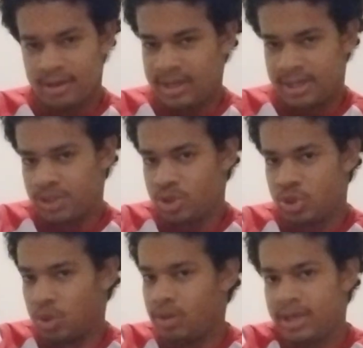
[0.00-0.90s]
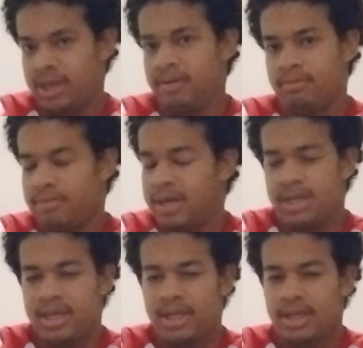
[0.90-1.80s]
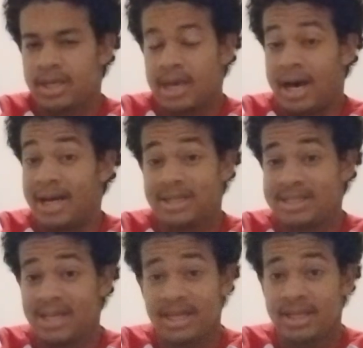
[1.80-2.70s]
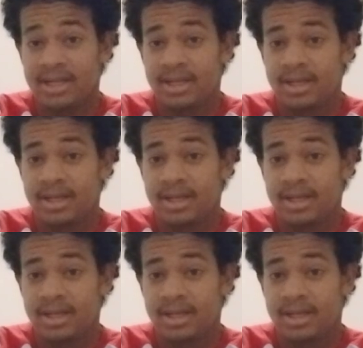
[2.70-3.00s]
enjoying making content.